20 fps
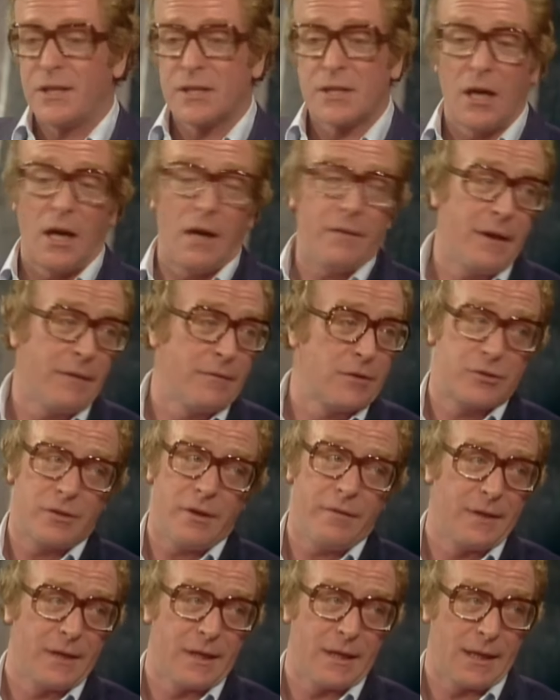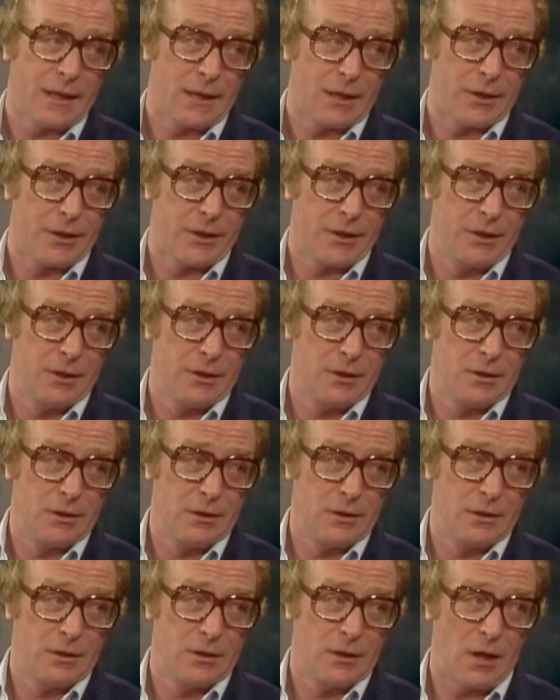He saw a girl dancing in the
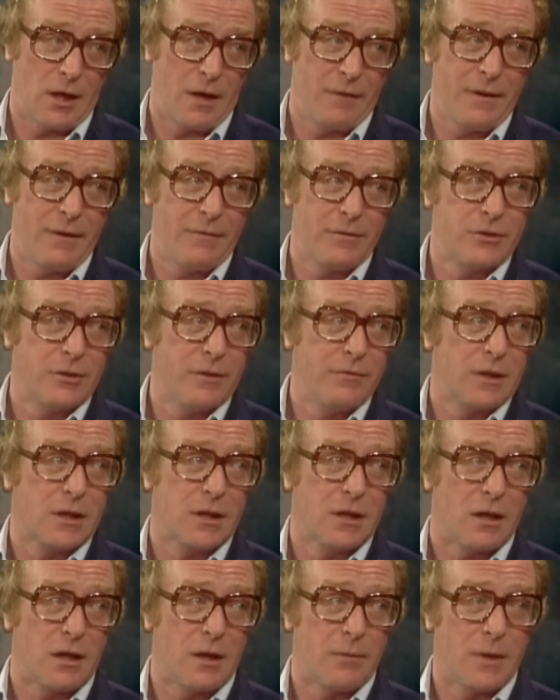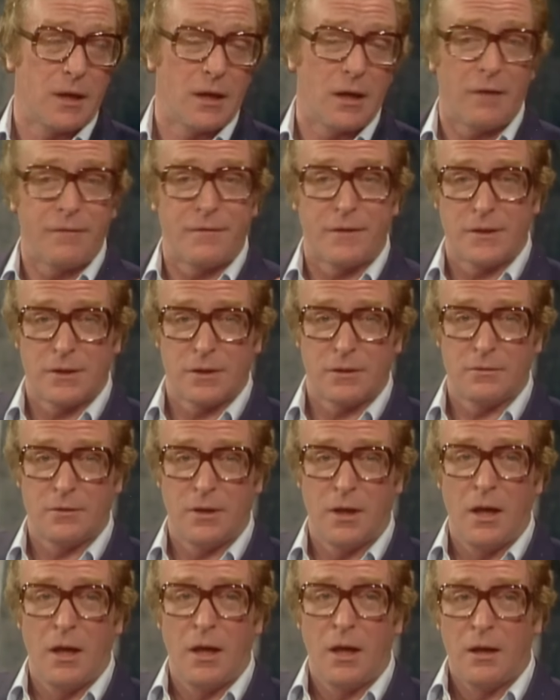background and was mesmerized.
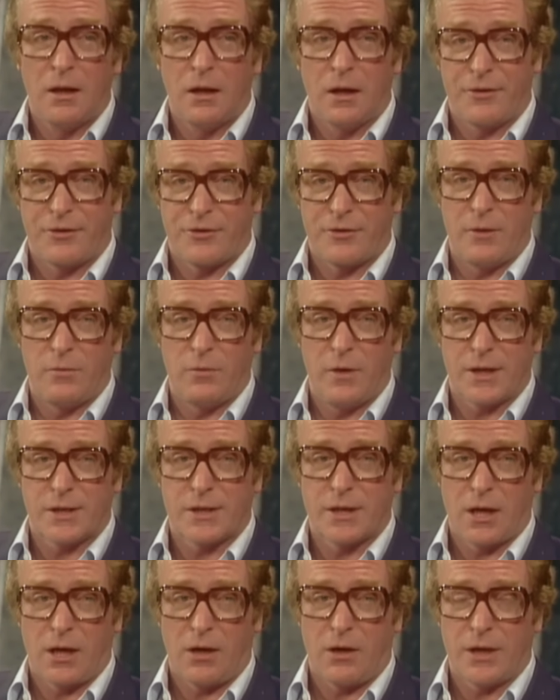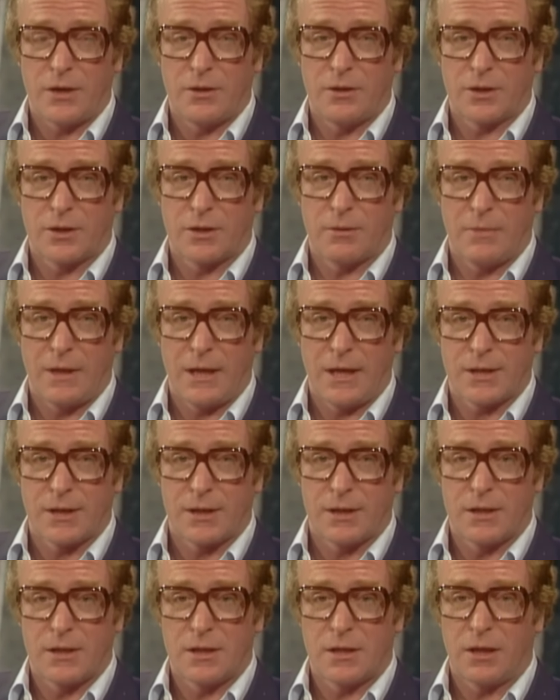My heart started pounding. My
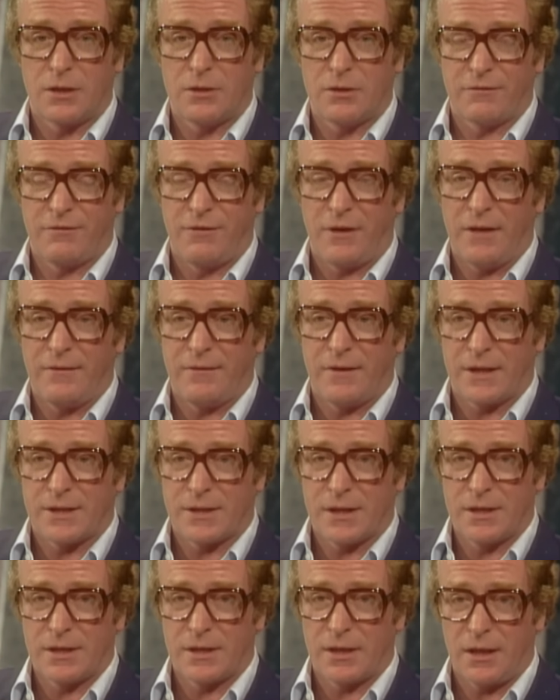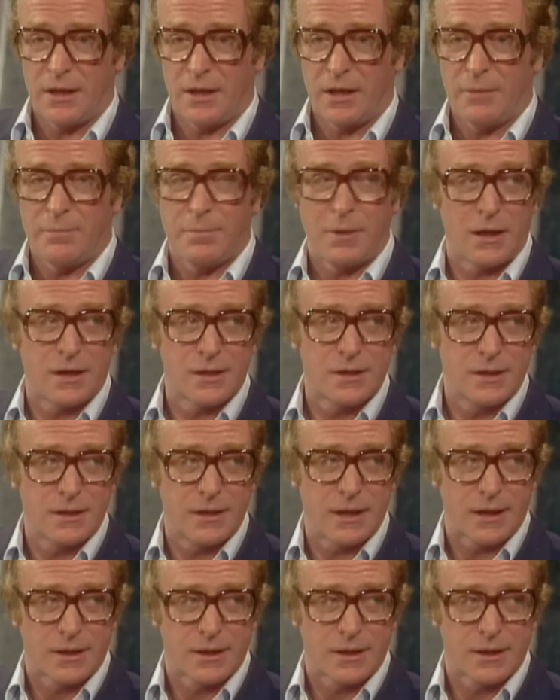palms became sweaty, he said.